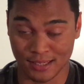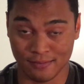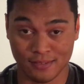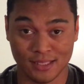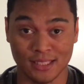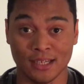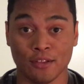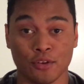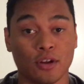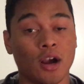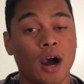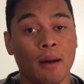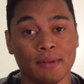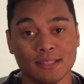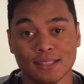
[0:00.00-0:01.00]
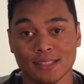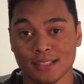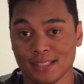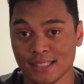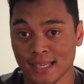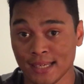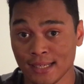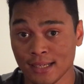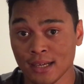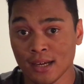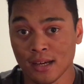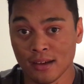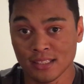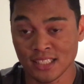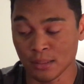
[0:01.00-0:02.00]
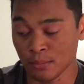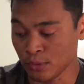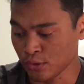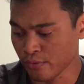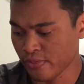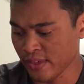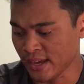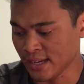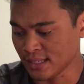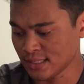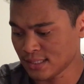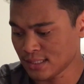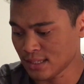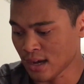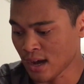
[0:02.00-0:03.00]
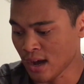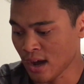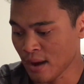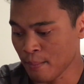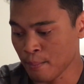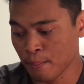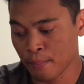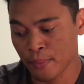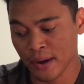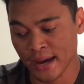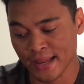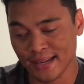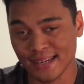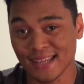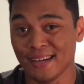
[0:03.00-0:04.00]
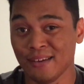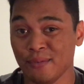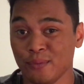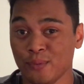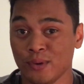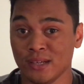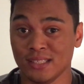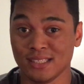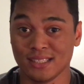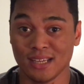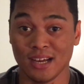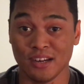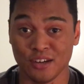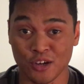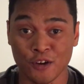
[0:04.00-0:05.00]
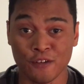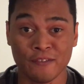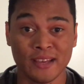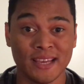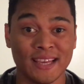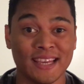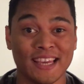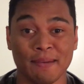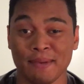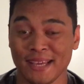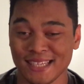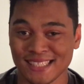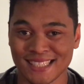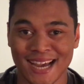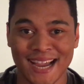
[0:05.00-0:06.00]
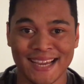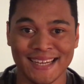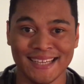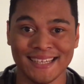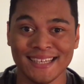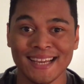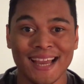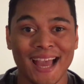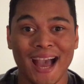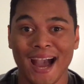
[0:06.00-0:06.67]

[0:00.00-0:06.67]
I've seen other comments that say similar things, but it was unnerving, gave me anxiety.